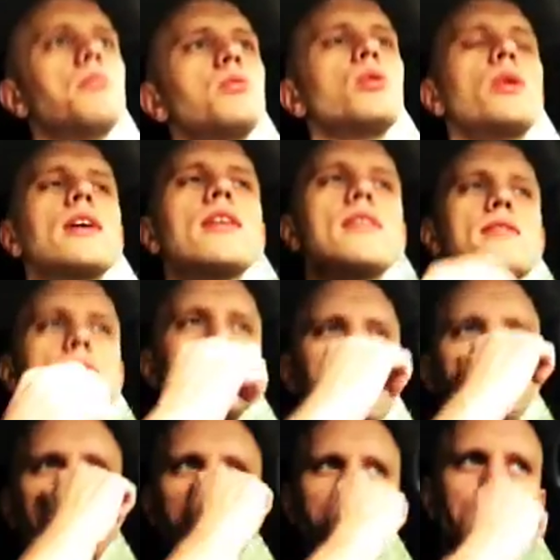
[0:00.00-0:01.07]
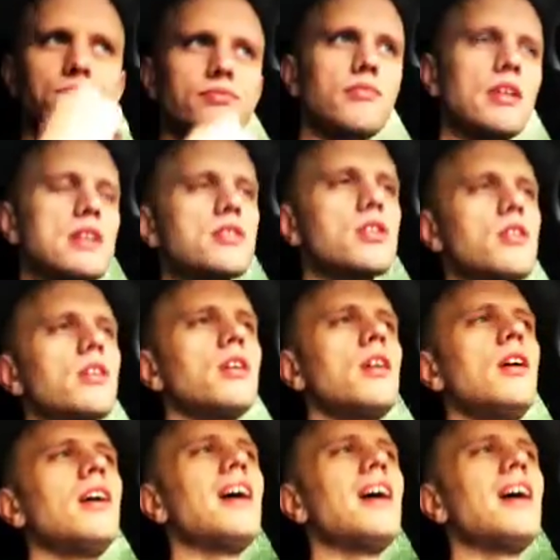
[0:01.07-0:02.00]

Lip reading: booleans is good.